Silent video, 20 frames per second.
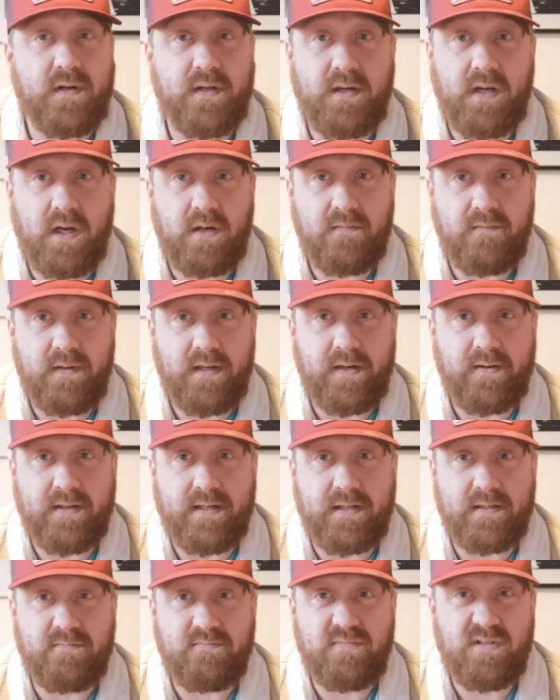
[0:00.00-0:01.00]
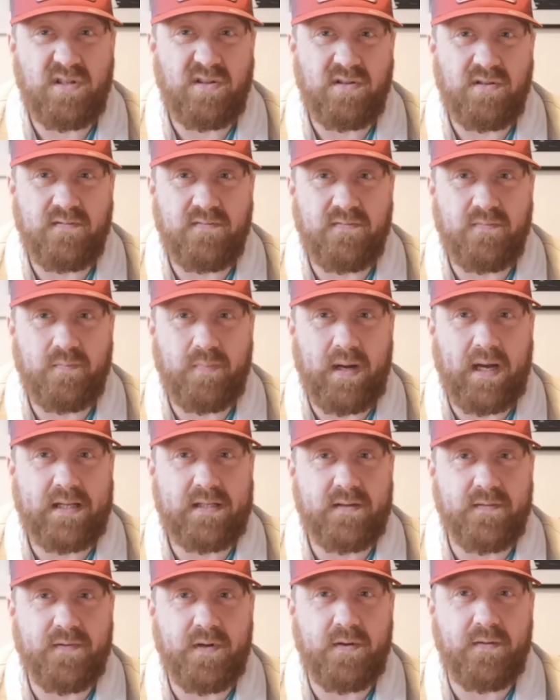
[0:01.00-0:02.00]
and hopefully I can sort of
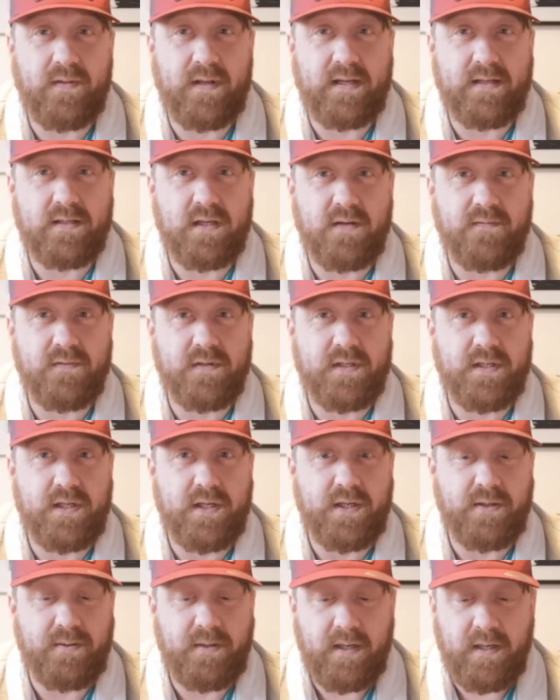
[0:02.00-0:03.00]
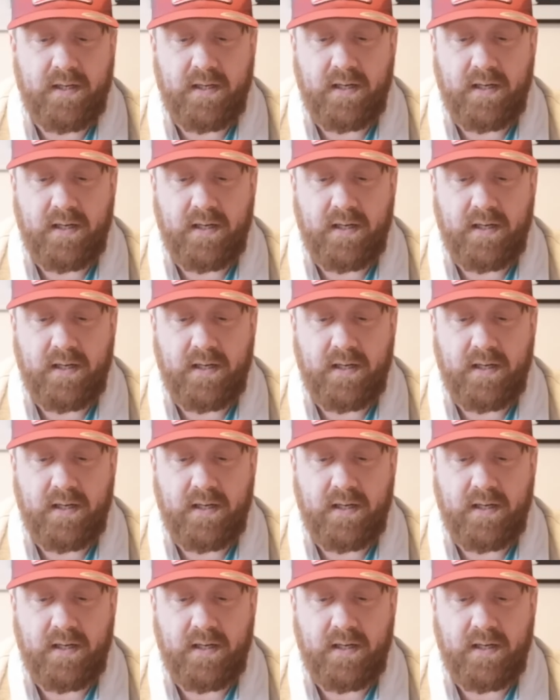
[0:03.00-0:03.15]
pass a few things over to you,